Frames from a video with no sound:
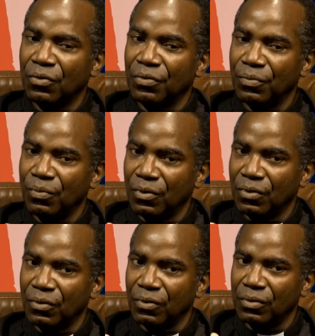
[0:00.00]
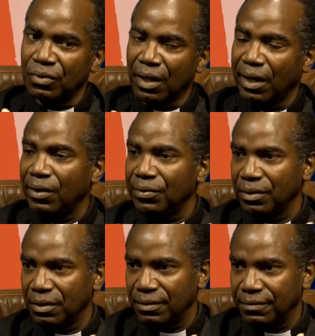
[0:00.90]
the world how to
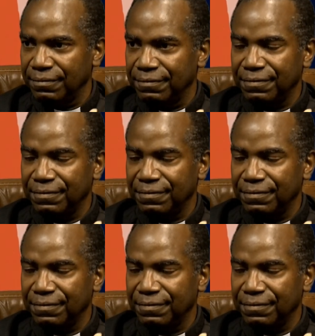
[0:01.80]
live.